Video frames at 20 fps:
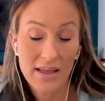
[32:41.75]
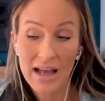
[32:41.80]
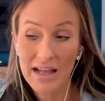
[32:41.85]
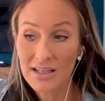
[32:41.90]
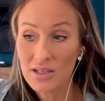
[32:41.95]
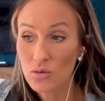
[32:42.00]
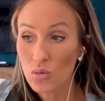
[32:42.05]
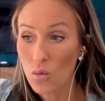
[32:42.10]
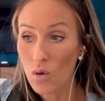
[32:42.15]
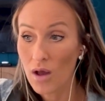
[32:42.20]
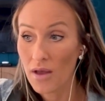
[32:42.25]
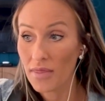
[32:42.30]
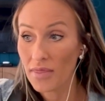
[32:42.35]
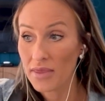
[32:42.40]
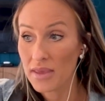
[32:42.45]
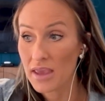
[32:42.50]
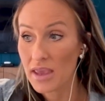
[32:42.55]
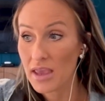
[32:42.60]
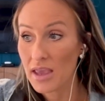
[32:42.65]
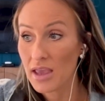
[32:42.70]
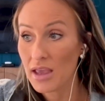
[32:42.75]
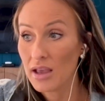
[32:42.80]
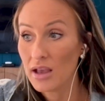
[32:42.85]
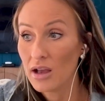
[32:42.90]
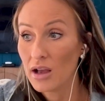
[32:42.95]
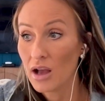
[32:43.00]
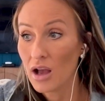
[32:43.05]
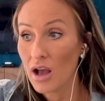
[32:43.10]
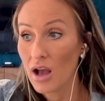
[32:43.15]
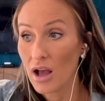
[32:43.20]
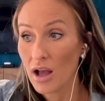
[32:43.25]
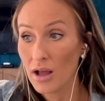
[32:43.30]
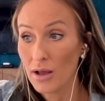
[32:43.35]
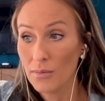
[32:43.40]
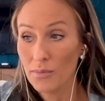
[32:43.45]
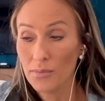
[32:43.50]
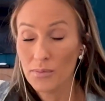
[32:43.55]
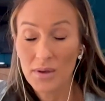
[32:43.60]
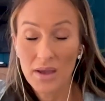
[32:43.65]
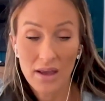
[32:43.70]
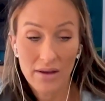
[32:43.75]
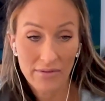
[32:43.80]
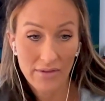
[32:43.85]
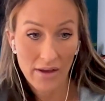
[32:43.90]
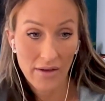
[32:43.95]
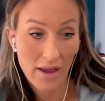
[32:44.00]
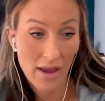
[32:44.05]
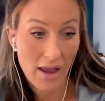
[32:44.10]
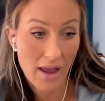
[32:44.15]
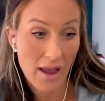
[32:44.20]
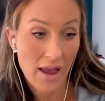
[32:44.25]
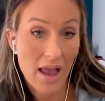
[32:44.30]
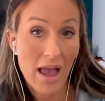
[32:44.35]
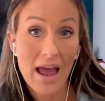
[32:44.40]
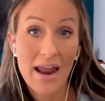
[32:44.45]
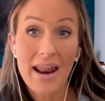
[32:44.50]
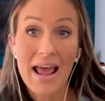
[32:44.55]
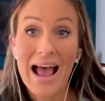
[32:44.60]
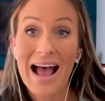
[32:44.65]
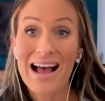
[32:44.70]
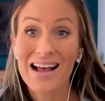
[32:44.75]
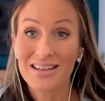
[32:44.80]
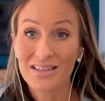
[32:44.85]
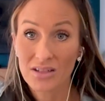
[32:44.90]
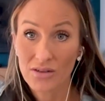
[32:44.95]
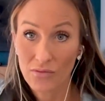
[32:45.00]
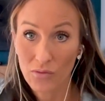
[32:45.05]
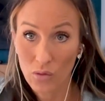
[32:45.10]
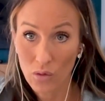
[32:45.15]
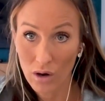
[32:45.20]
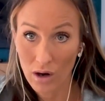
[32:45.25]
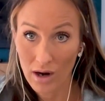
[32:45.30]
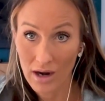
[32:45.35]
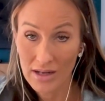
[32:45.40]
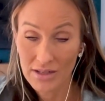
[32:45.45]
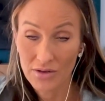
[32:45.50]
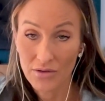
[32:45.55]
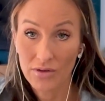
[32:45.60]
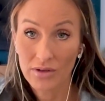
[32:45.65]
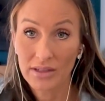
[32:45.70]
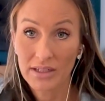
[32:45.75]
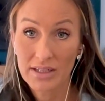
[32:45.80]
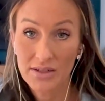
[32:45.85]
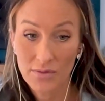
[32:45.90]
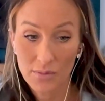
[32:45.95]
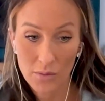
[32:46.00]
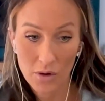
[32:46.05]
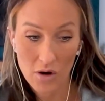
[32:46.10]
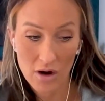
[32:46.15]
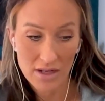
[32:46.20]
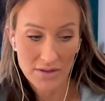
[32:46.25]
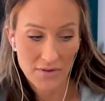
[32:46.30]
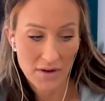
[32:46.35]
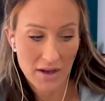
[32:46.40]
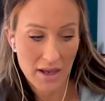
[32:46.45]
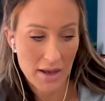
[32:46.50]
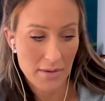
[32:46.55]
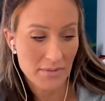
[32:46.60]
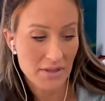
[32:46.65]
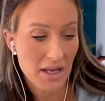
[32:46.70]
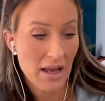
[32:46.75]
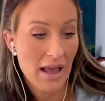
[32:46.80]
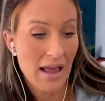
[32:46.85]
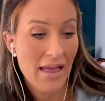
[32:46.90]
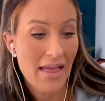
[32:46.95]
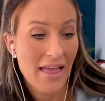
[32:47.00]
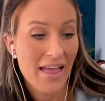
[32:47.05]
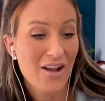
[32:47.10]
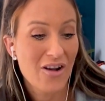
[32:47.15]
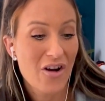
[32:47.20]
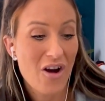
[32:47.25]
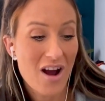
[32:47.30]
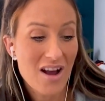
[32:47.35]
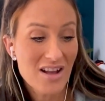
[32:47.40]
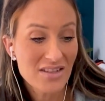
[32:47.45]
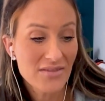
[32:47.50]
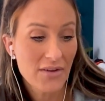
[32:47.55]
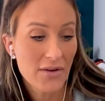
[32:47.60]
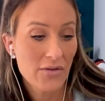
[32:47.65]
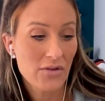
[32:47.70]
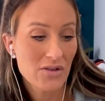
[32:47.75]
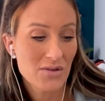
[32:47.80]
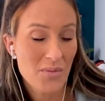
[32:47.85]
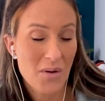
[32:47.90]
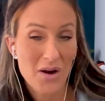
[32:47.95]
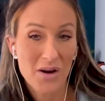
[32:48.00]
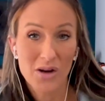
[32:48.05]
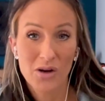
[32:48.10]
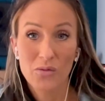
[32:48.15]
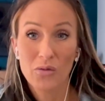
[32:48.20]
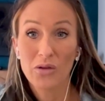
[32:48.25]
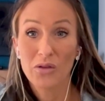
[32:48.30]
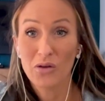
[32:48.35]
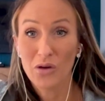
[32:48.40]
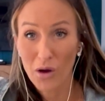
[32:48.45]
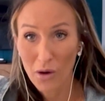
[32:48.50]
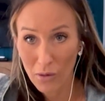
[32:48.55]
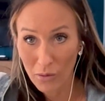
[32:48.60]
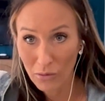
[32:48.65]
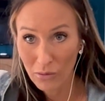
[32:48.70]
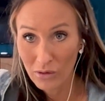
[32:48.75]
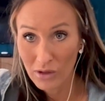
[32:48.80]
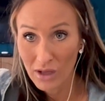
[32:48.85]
That's what the PFAA had asked for as a release from the CrossFit Games. CrossFit responded with no.